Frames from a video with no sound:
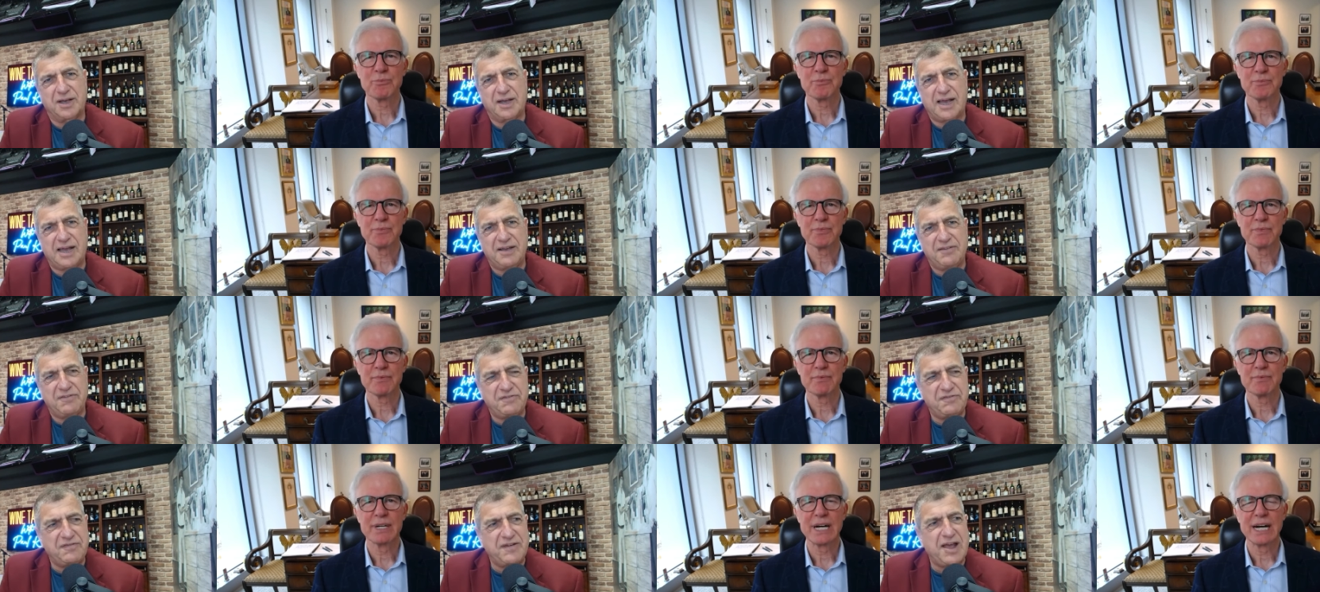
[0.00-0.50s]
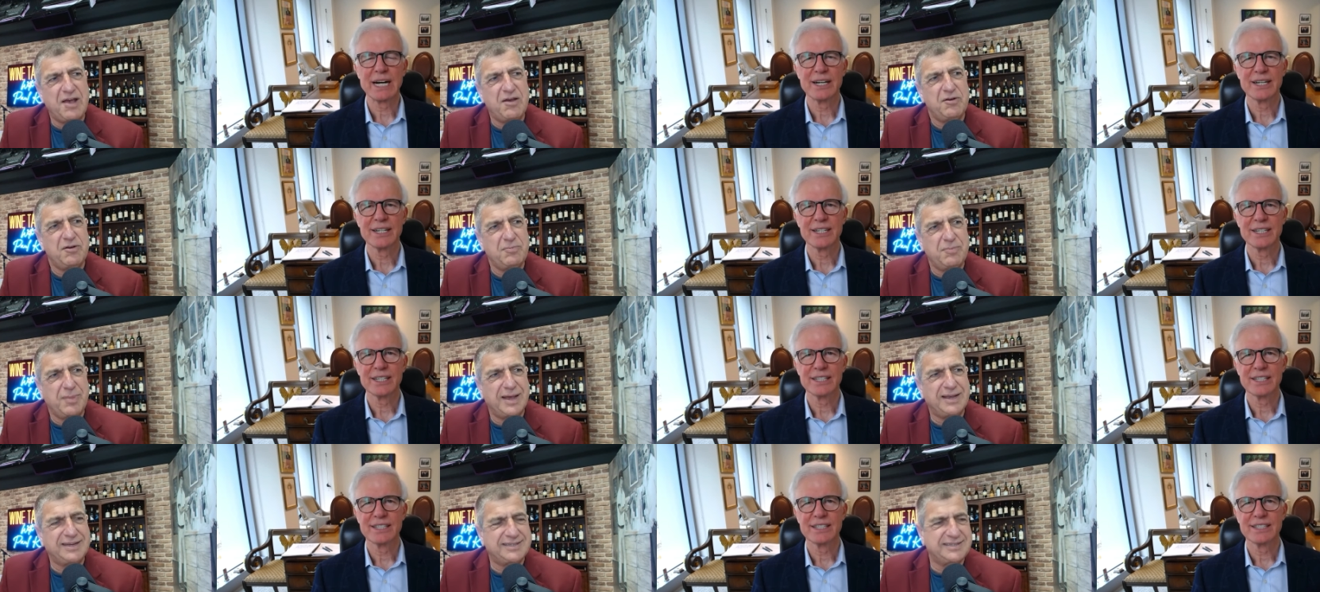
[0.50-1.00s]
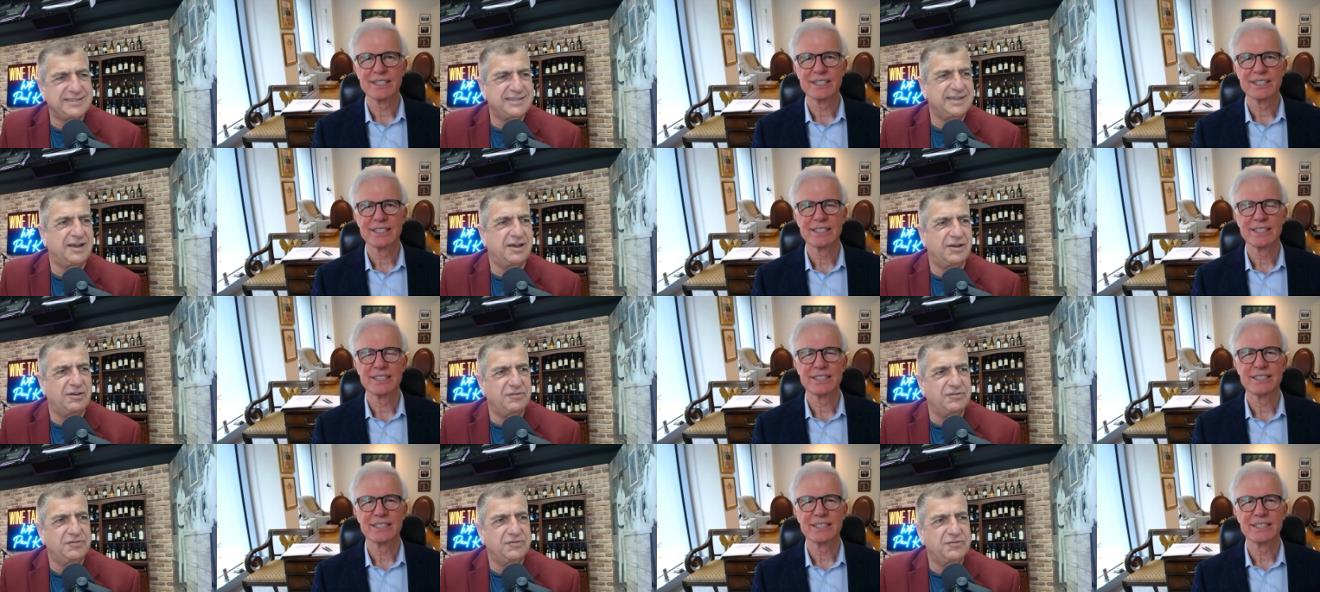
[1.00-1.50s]
Speaker 1: I found
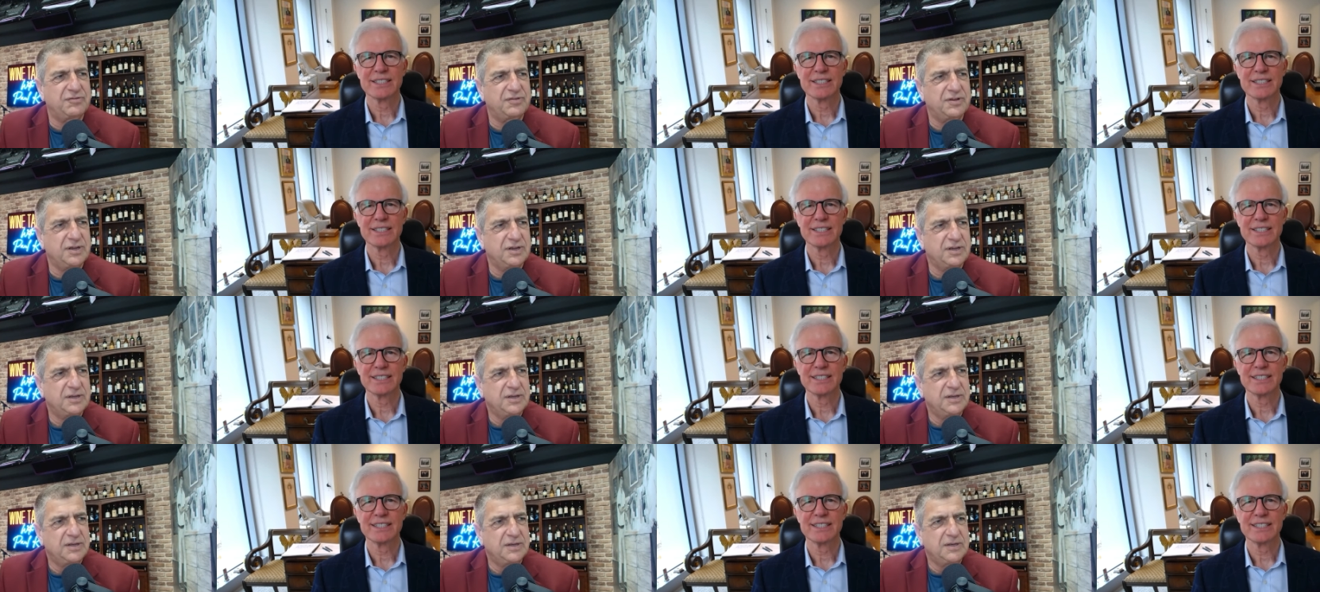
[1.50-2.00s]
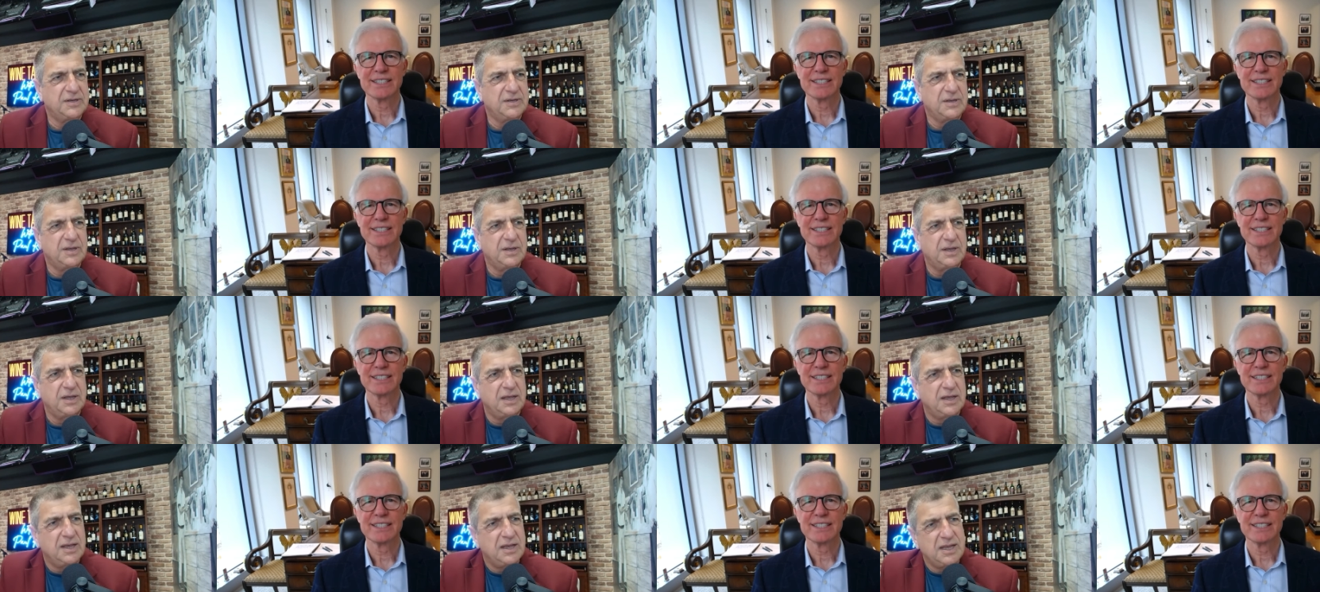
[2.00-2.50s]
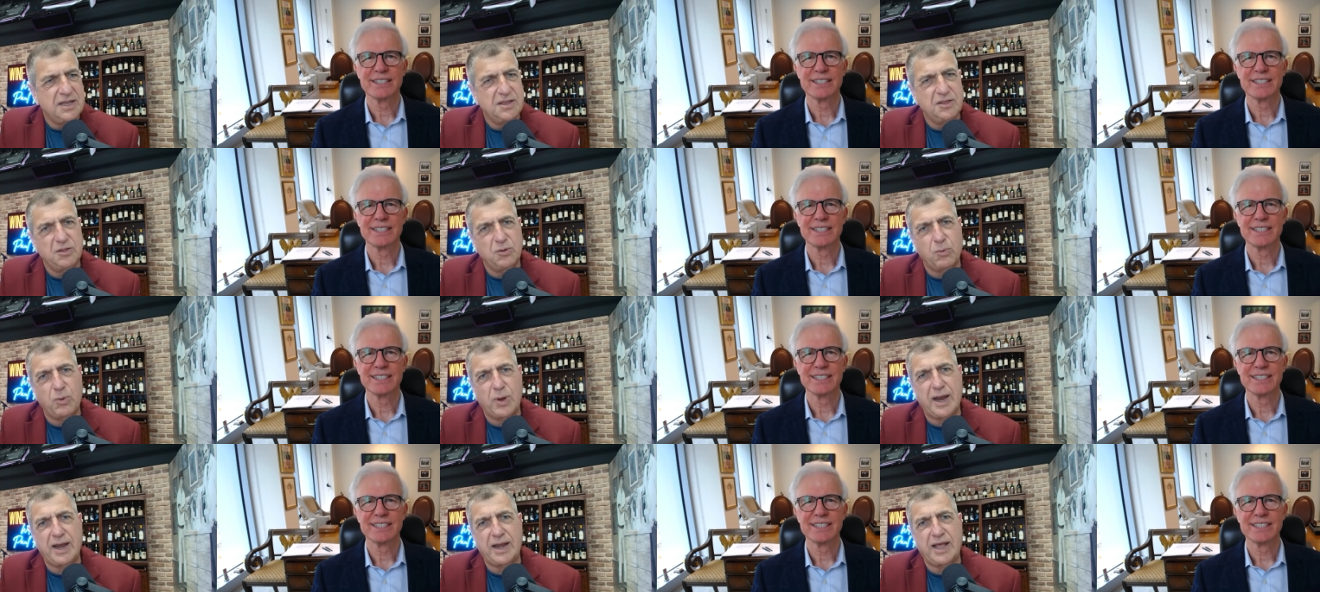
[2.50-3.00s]
myself in the
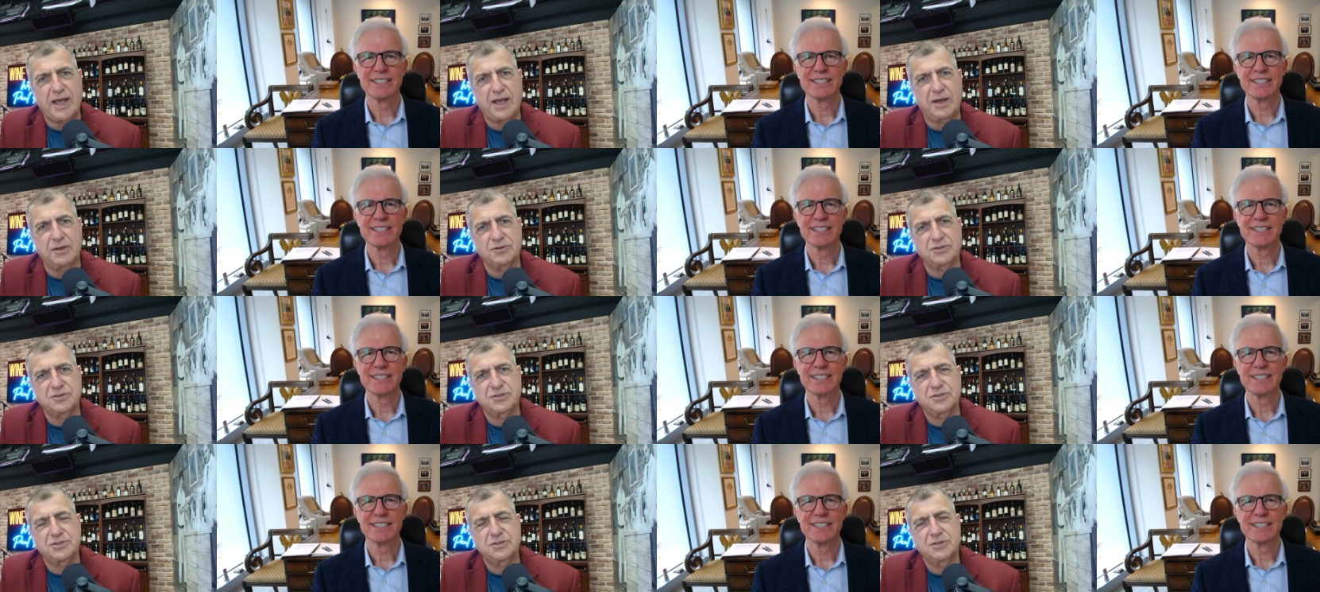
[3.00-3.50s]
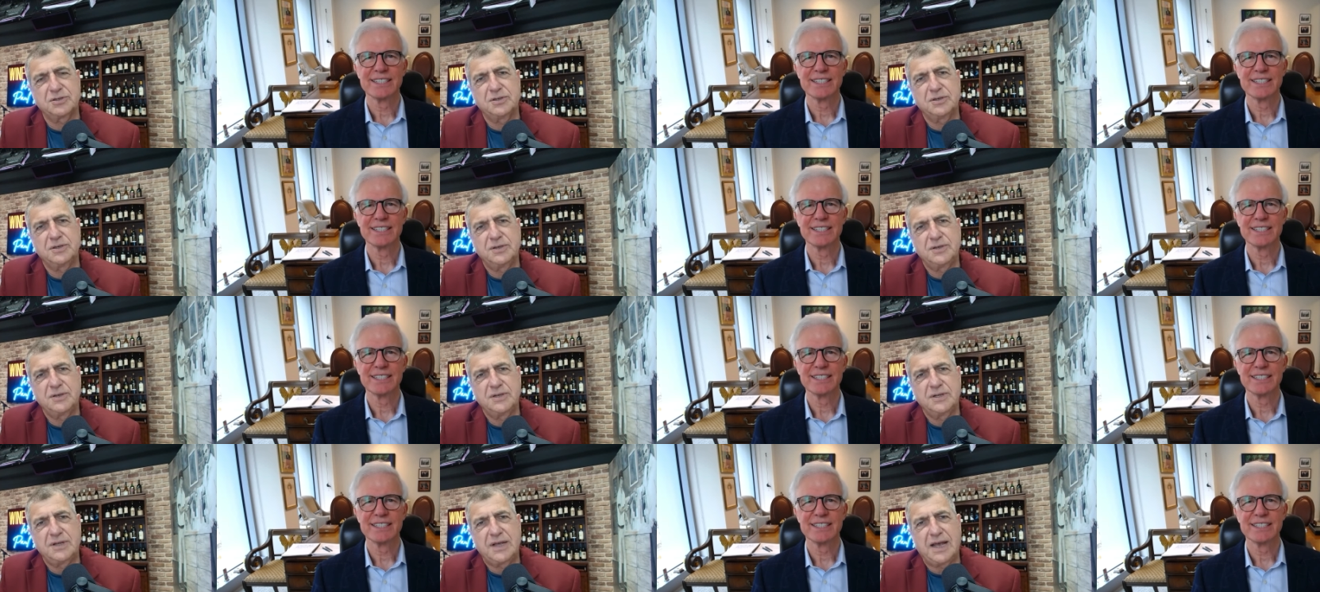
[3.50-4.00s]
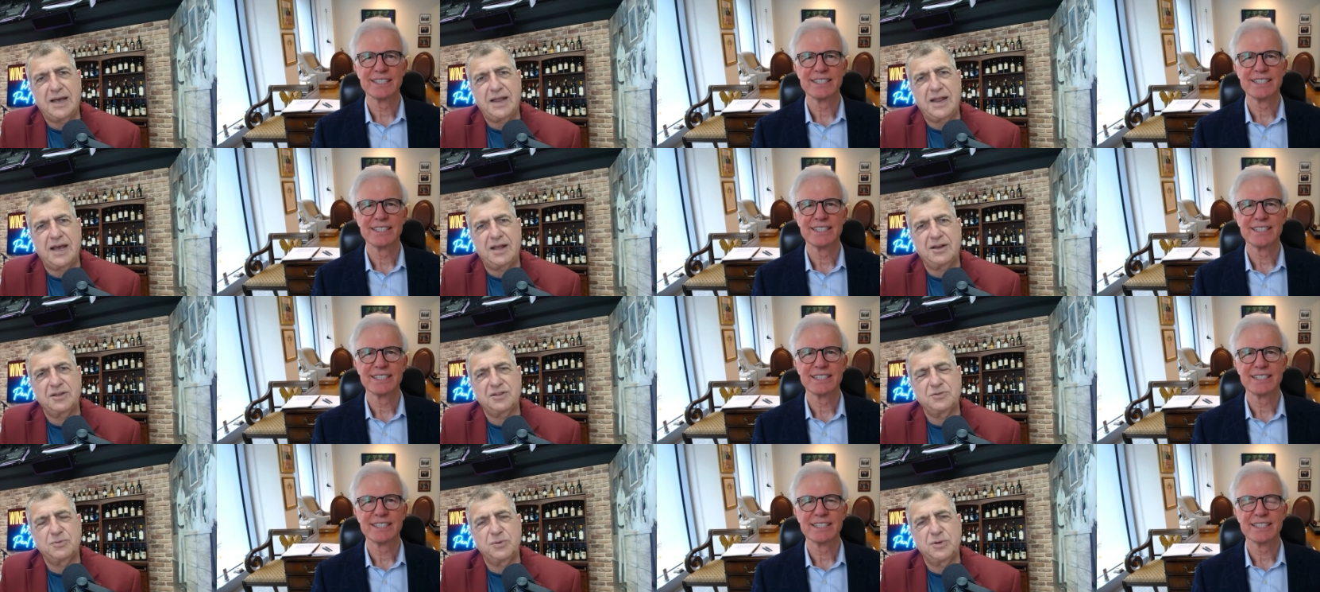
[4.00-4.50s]
White House. How,
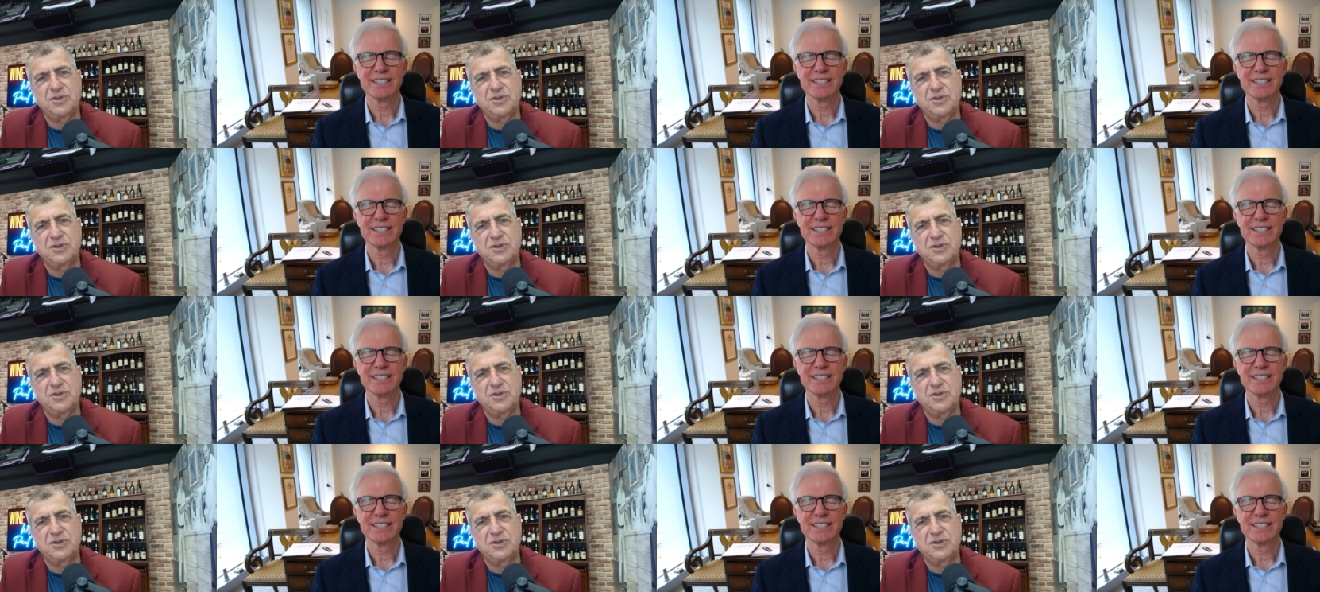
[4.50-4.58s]
how, does one